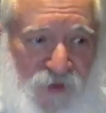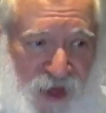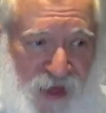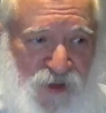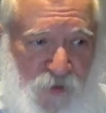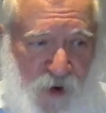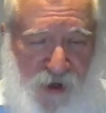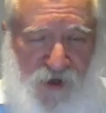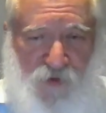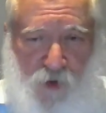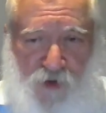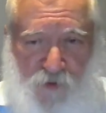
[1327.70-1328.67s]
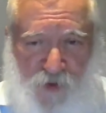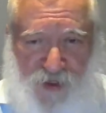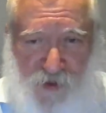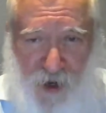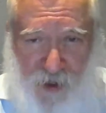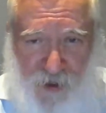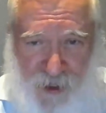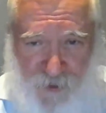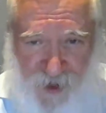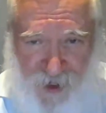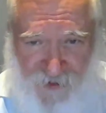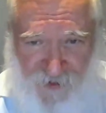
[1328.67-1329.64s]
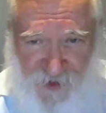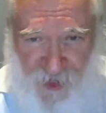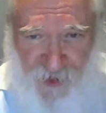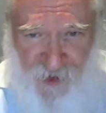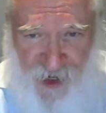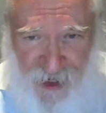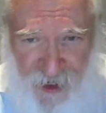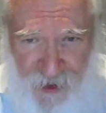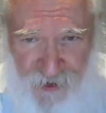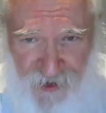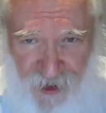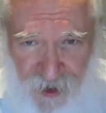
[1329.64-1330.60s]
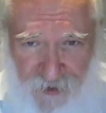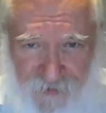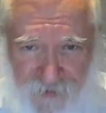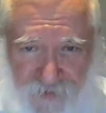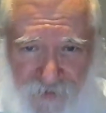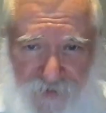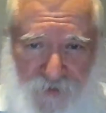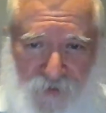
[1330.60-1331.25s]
And that's part of what we've been talking about for three years now.